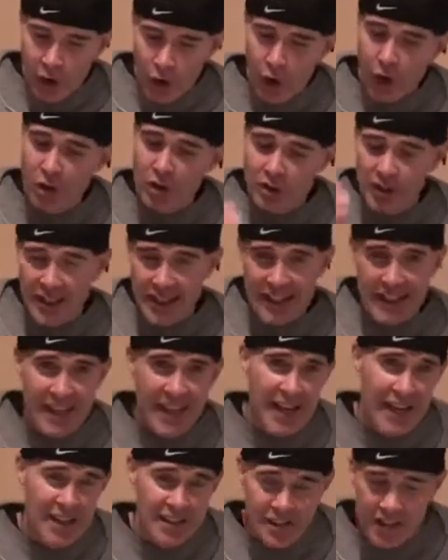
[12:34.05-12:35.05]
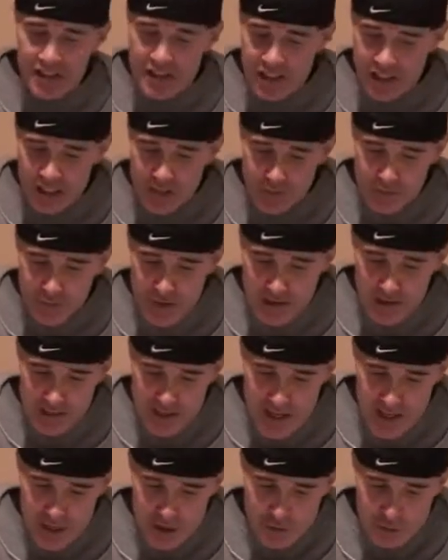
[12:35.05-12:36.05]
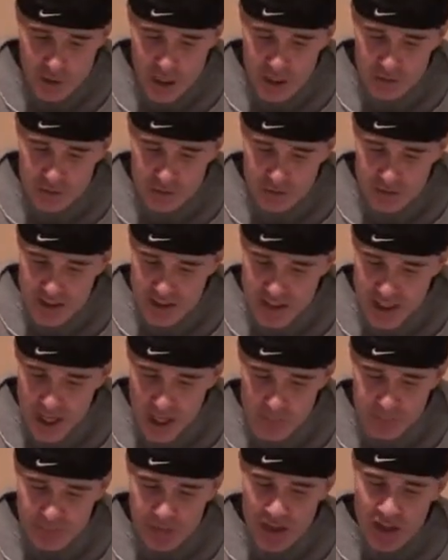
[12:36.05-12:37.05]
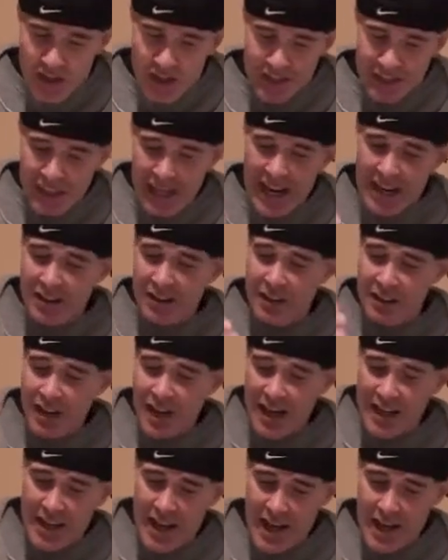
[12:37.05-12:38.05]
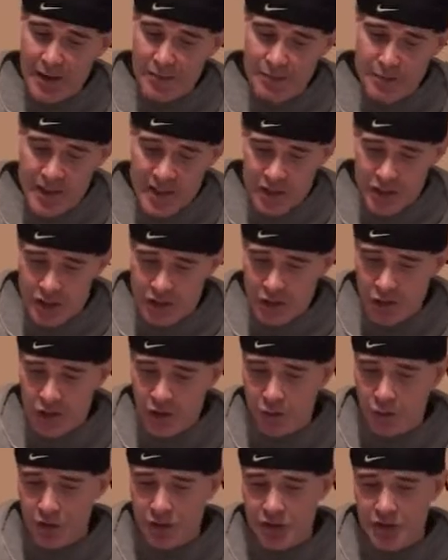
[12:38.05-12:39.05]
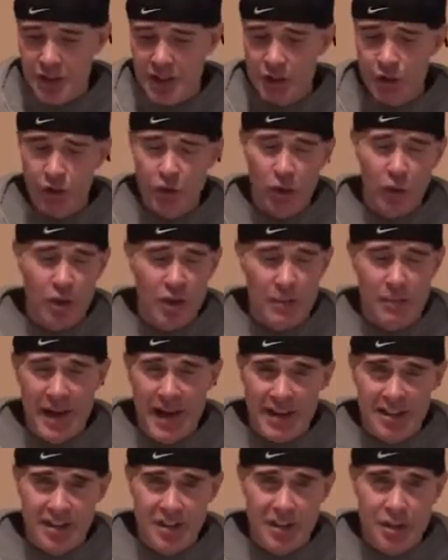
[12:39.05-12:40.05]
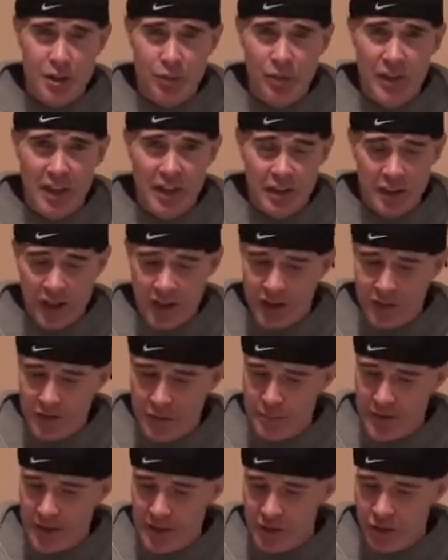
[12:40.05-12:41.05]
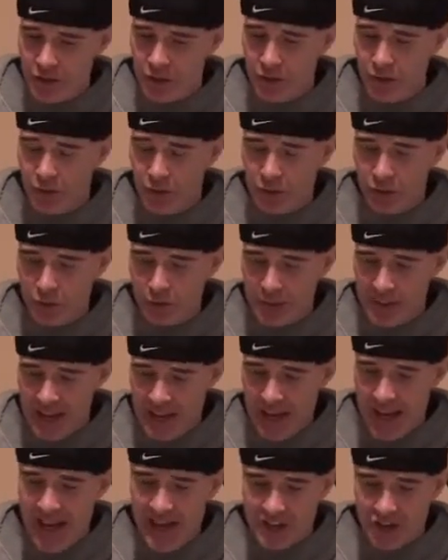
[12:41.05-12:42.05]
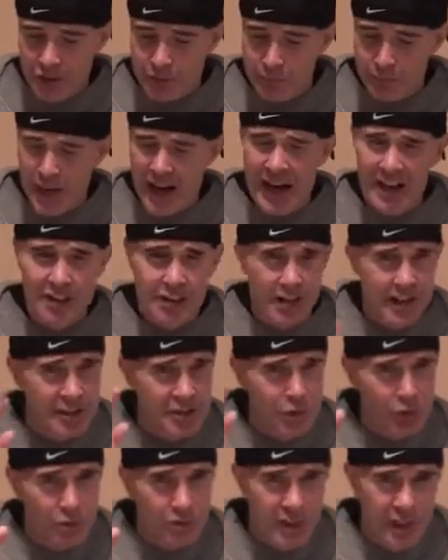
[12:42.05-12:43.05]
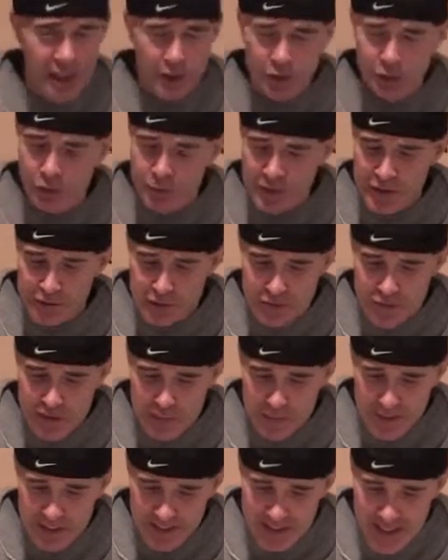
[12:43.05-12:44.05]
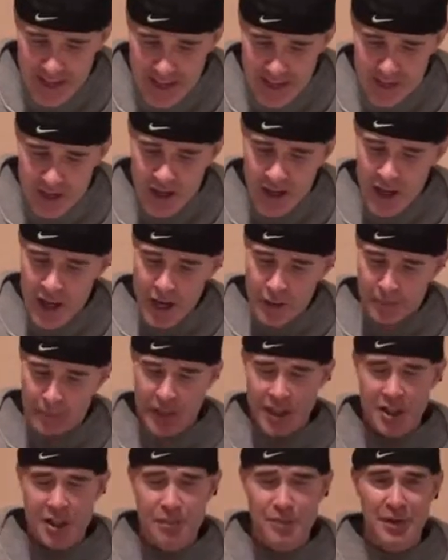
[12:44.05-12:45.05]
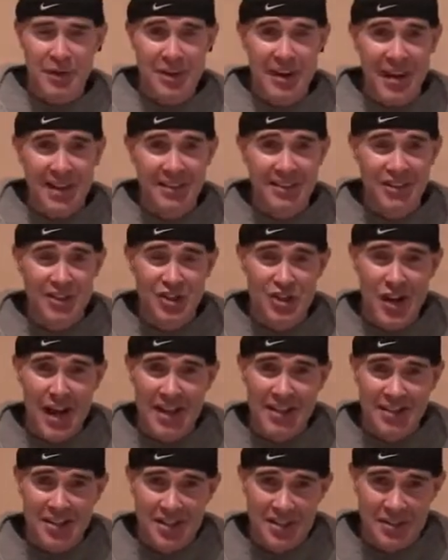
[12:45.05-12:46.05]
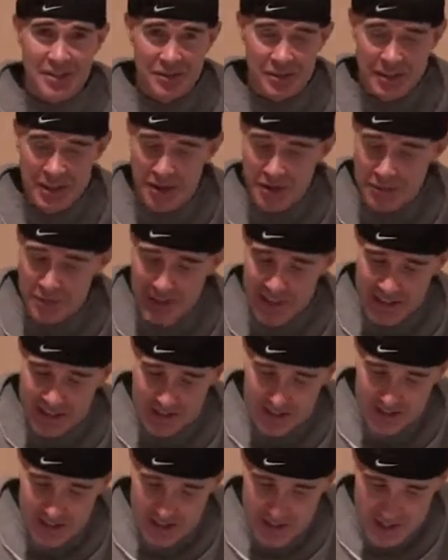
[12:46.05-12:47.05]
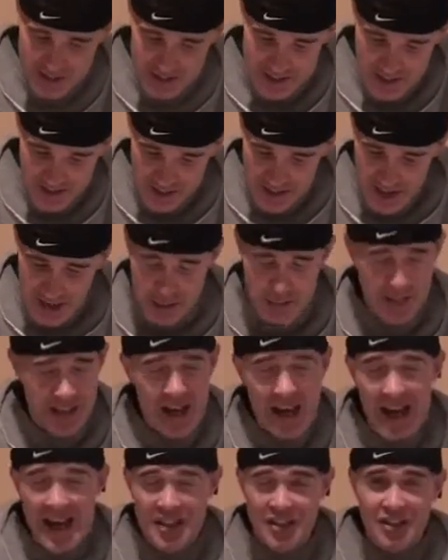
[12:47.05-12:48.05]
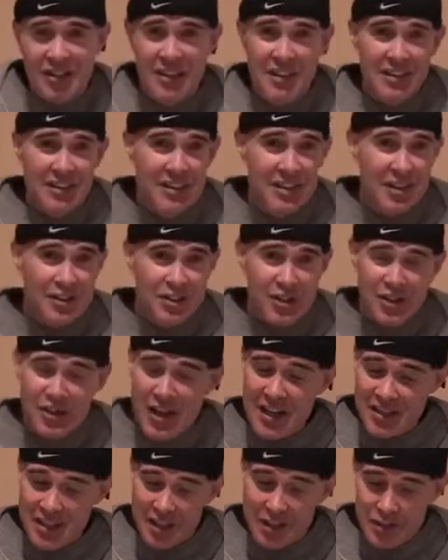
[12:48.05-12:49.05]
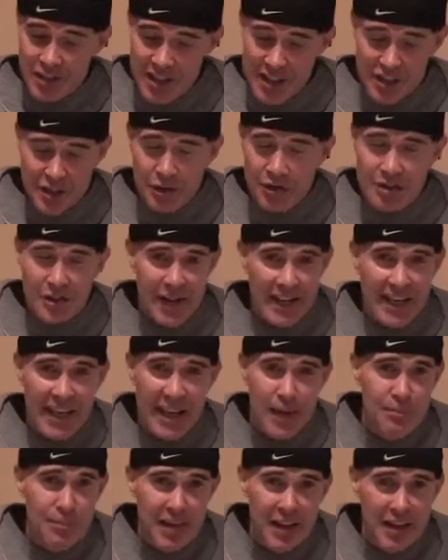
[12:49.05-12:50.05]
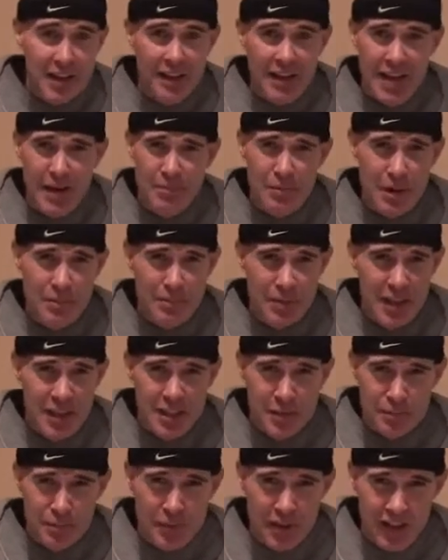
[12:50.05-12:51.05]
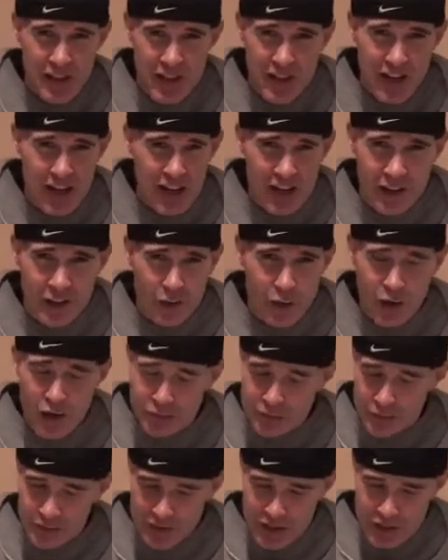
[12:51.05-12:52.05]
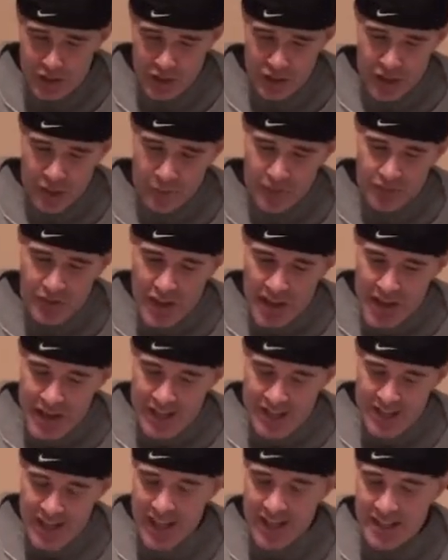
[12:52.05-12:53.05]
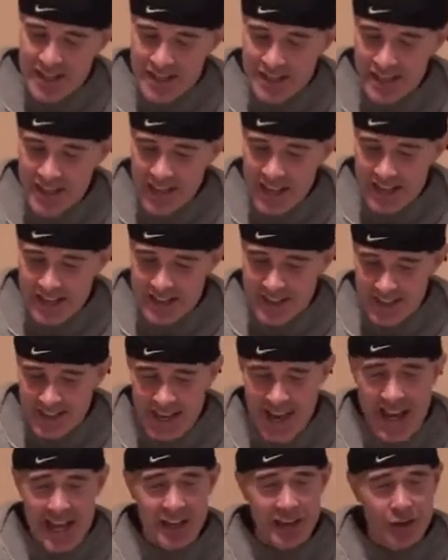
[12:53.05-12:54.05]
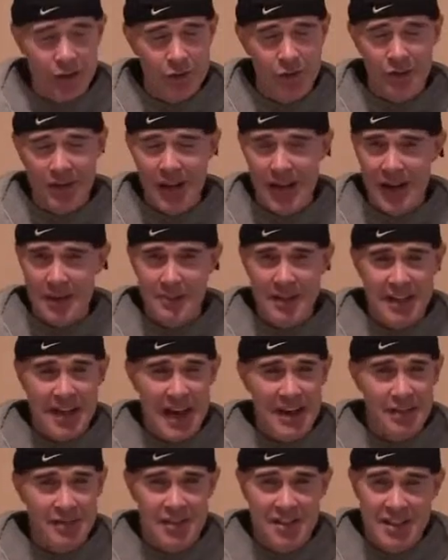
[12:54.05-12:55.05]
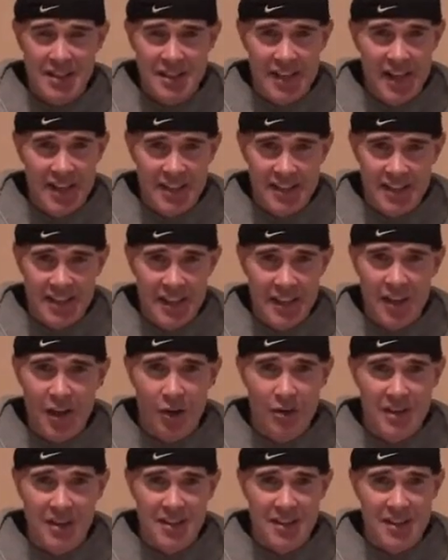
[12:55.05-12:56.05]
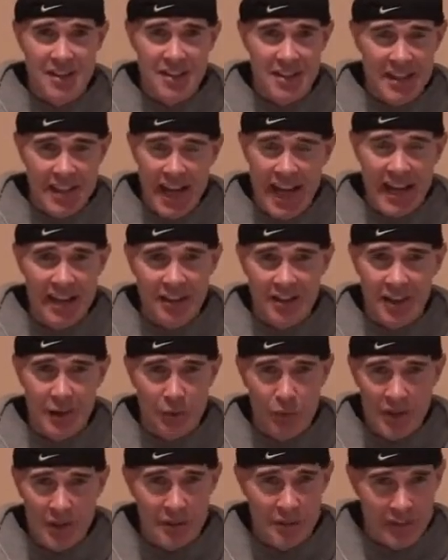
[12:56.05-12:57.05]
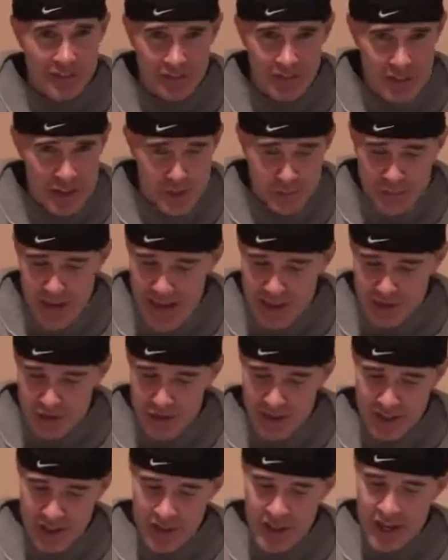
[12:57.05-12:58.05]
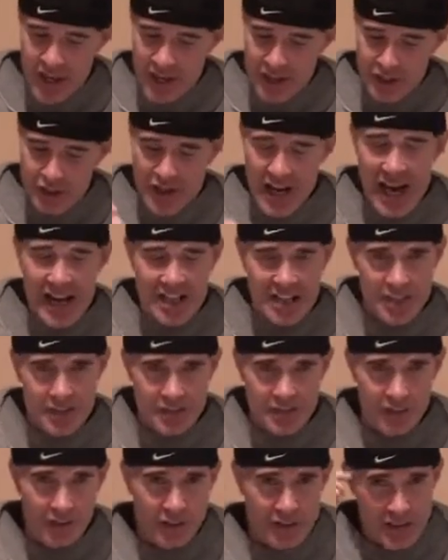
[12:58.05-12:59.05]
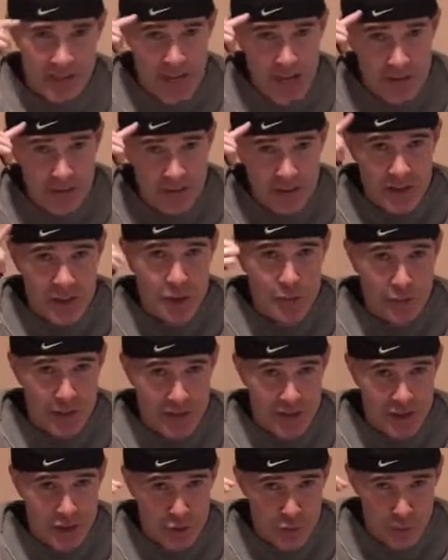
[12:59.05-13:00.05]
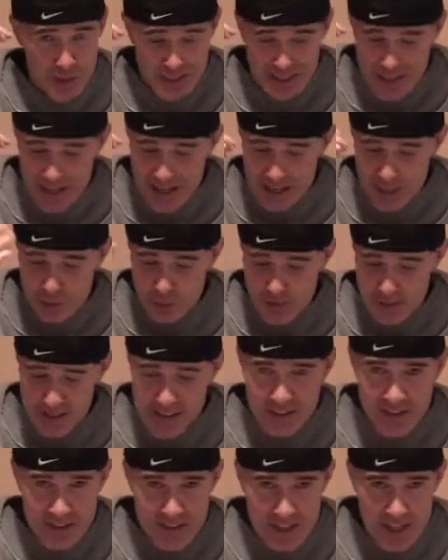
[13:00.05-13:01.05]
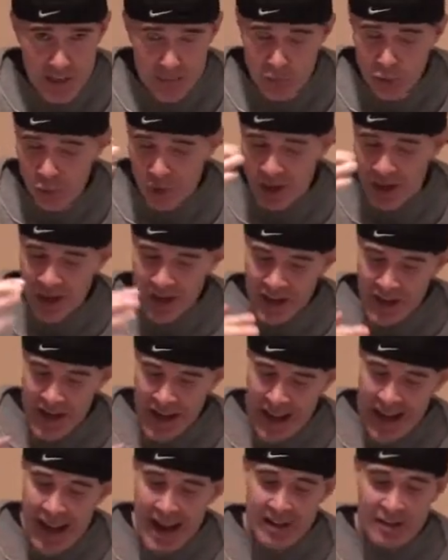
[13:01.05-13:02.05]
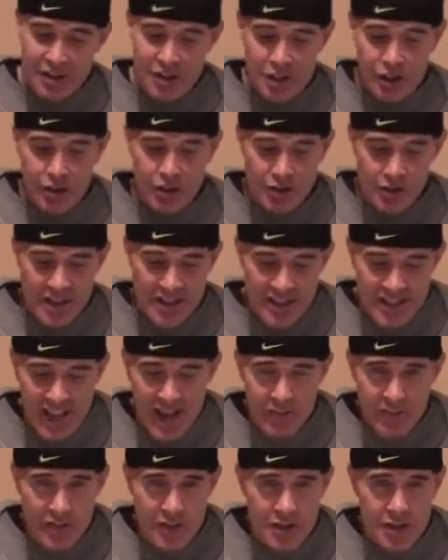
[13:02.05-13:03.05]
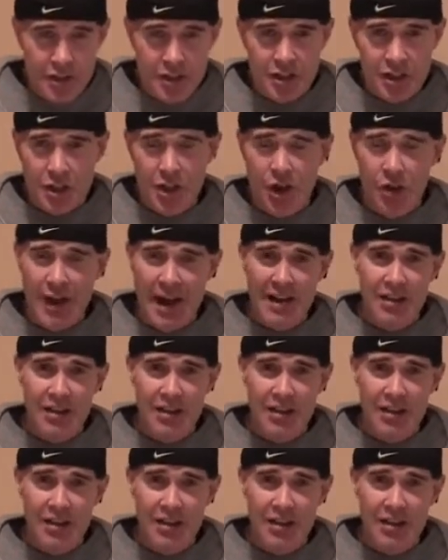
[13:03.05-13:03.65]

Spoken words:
Oakland at Kansas City, very nice rivalry game. Carolina at Minnesota. We'll see who quarterbacks this week for Minnesota. Will it be Castle, Ponder? I don't think it will be Freeman yet. Pittsburgh at the Jets. Oh, my goodness. I mean, actually, the Jets are 3-2, so I can't pick on them, but Pittsburgh, awful this year. Tennessee at Seattle. I mean, I don't see Tennessee going into Seattle and winning with Fitzpatrick. Jacksonville at Denver. The spread's 28. Do I need to say more? Arizona at San Francisco.